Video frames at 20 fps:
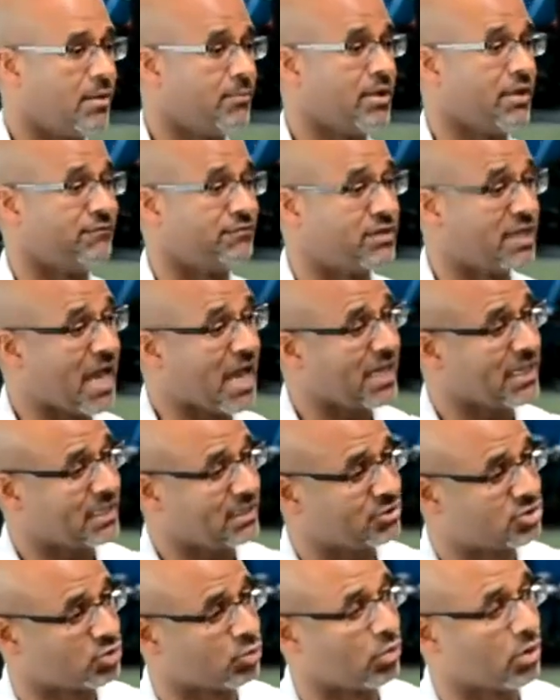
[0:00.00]
If that
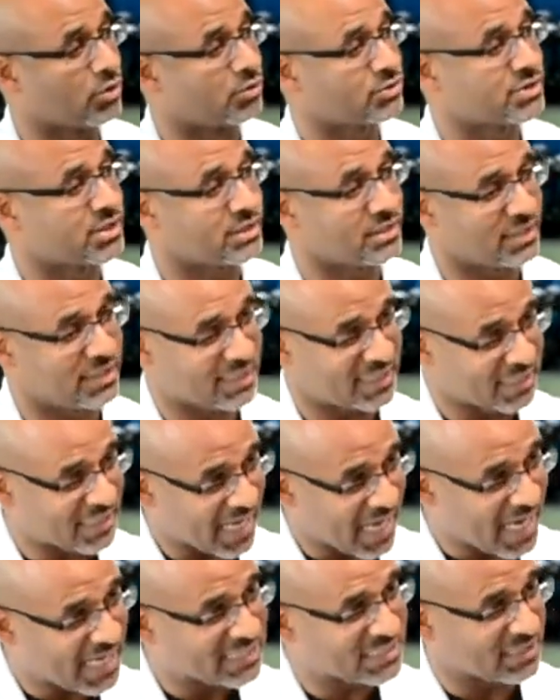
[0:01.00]
gets worse, then it can
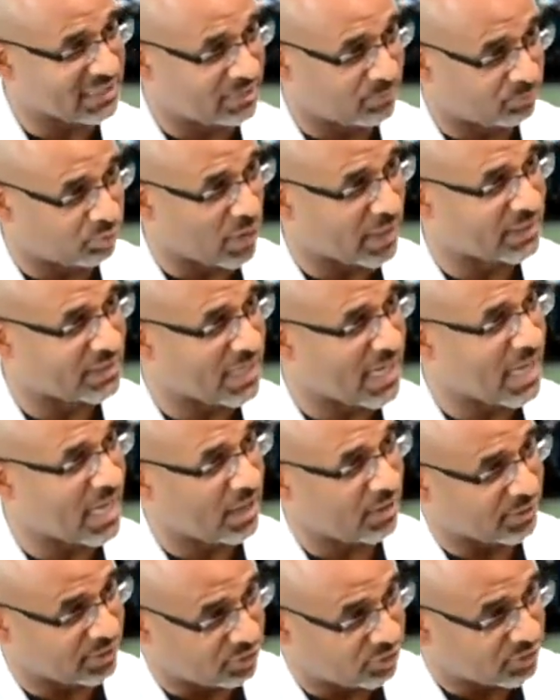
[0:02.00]
actually break
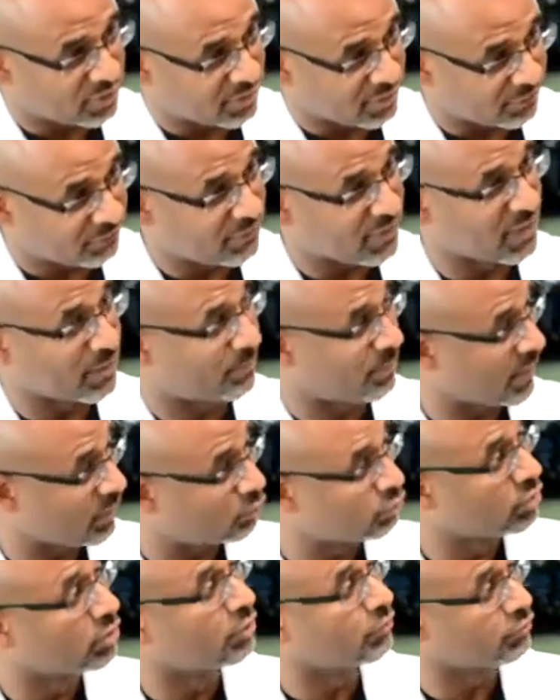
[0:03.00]
down and you can develop a
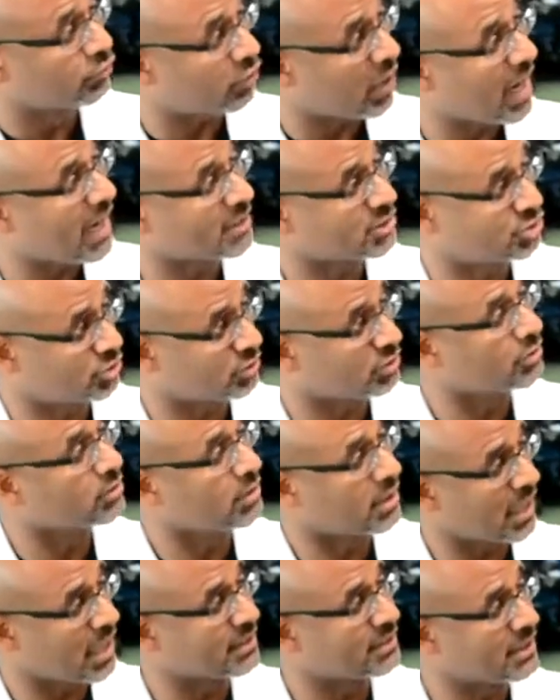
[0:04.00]
real fracture
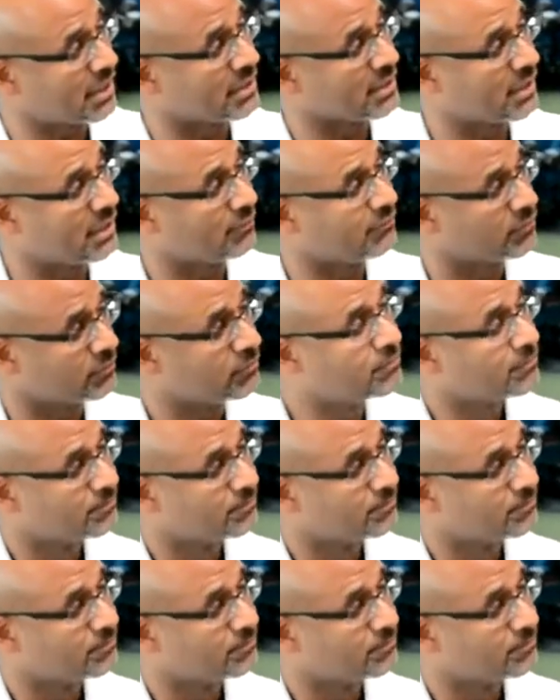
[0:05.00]
at that level.